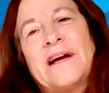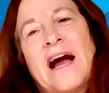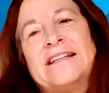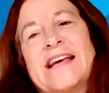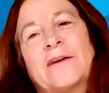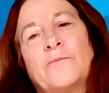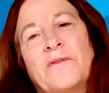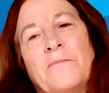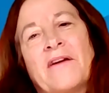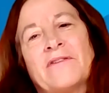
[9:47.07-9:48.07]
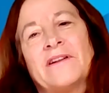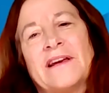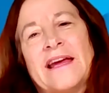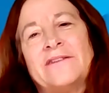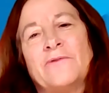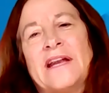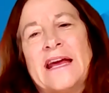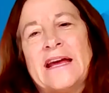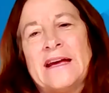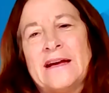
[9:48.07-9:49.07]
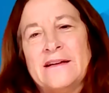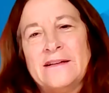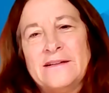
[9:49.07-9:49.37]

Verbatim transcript: contact with Beverly and Renee?